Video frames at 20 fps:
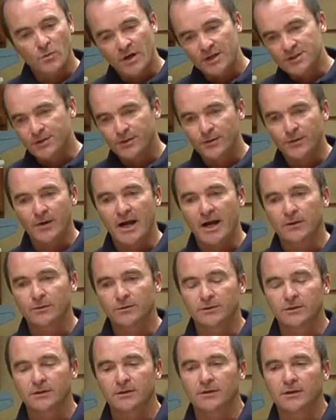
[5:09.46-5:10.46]
one screw
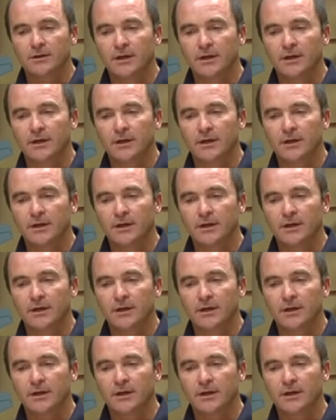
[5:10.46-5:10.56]
out.